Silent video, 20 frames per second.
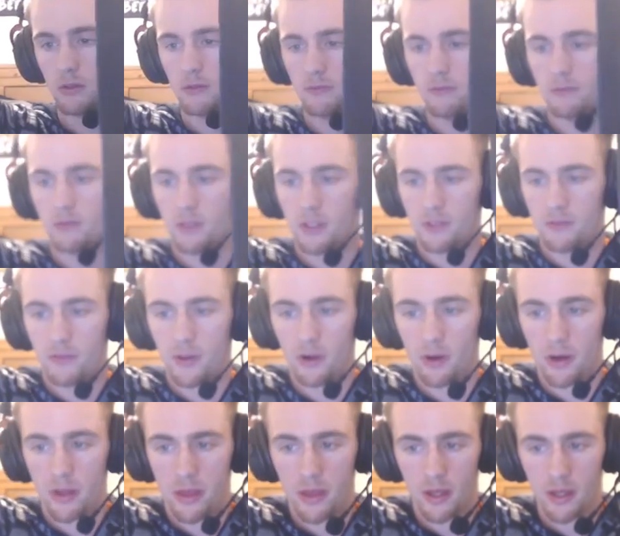it's very
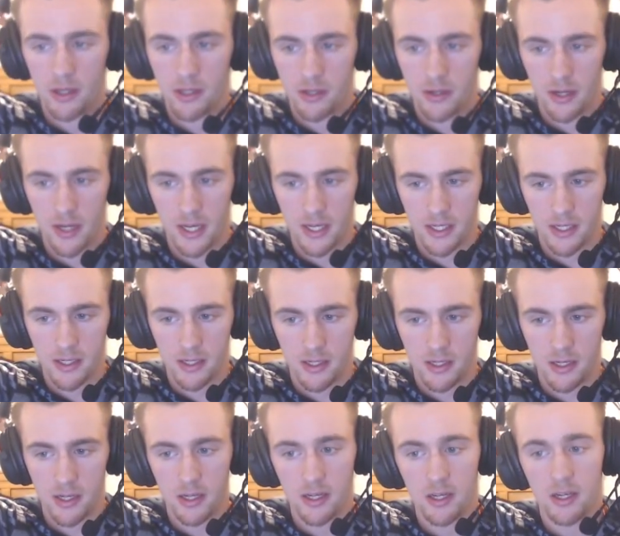thin, as you guys can
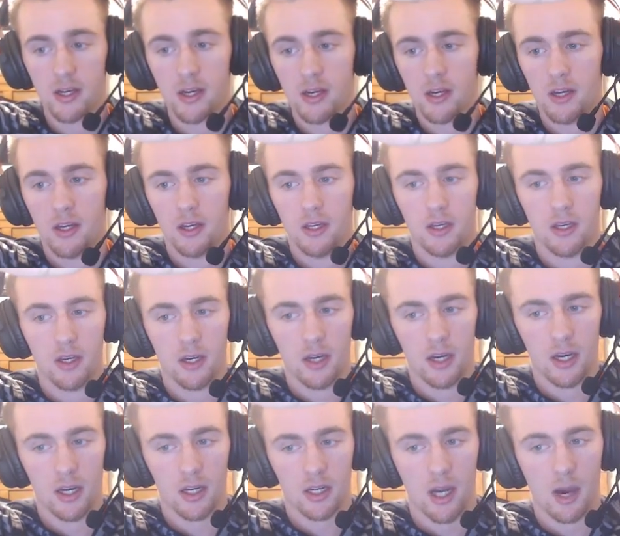see. A couple